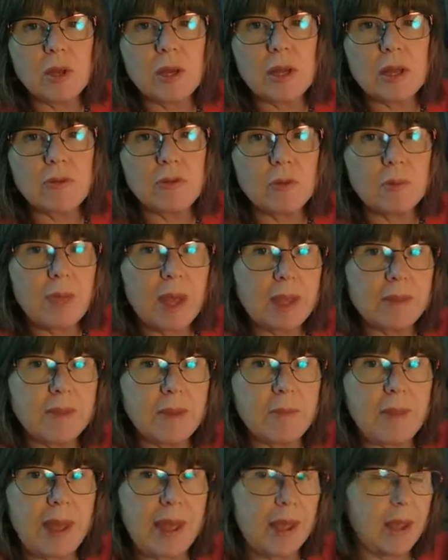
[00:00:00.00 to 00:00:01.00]
can either make
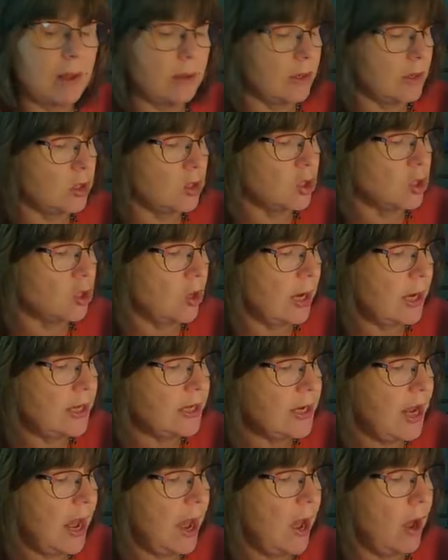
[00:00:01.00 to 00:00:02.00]
them angling
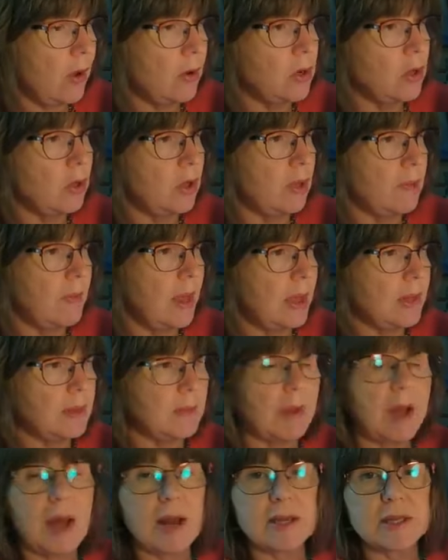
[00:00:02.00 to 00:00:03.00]
straight down. You can make
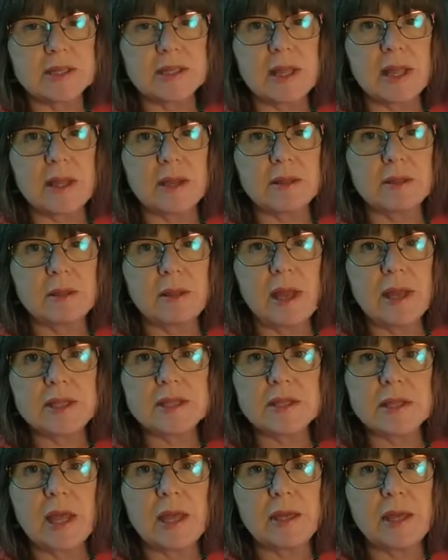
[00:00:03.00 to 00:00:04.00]
them kind of slight,
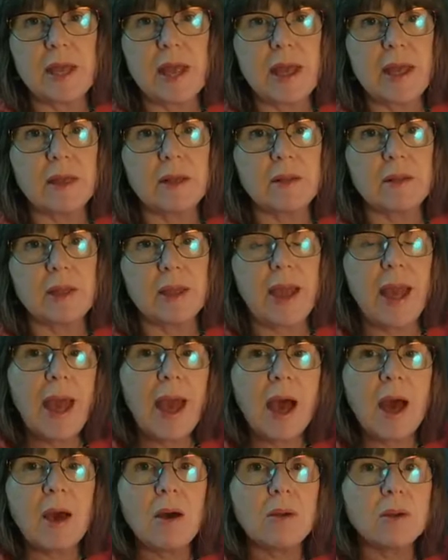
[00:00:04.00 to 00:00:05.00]
slightly angling
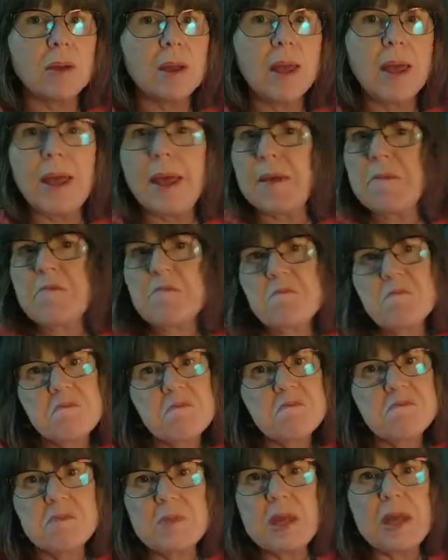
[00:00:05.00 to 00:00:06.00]
out.
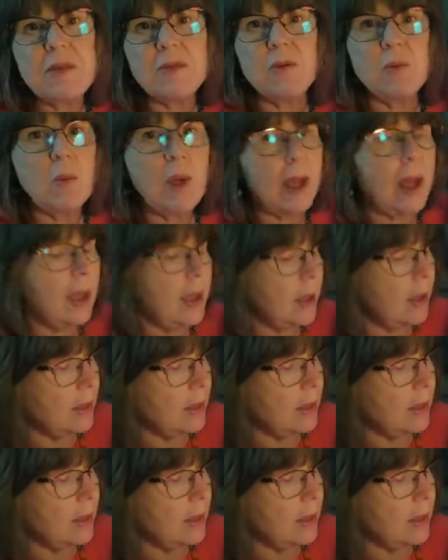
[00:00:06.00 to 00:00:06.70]
Either way,